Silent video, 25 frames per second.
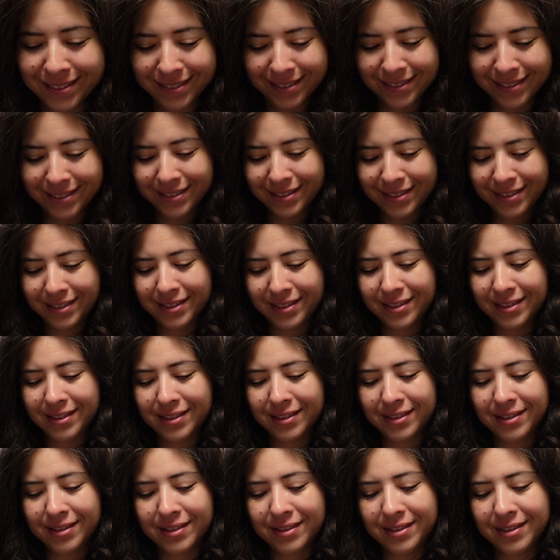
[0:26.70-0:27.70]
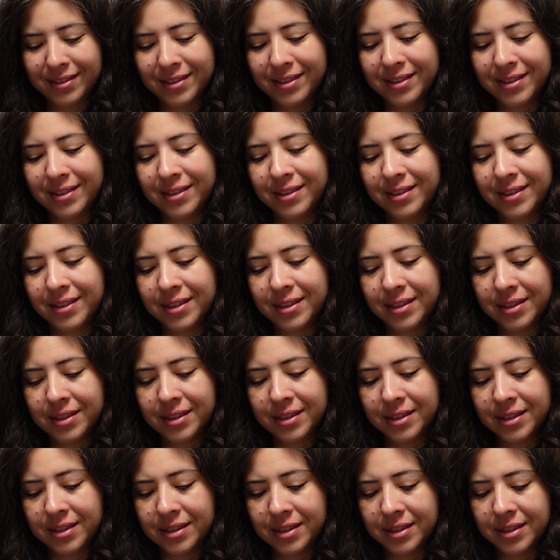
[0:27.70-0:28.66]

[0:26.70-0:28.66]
[no speech]